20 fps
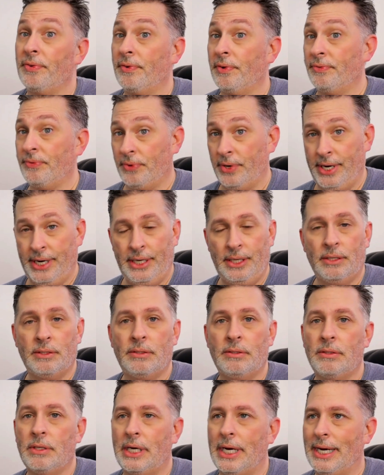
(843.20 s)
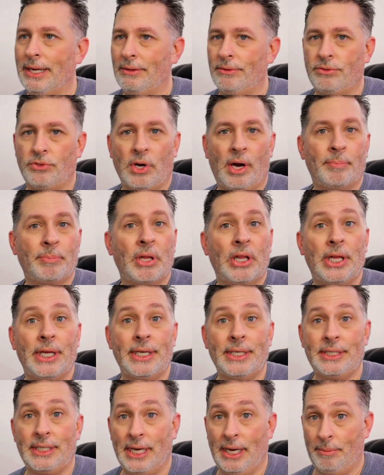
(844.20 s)
both for free. I'll drop the
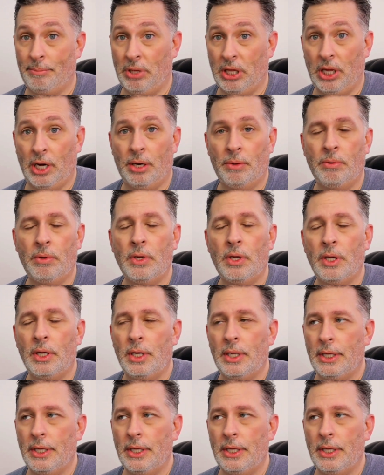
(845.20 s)
links down below.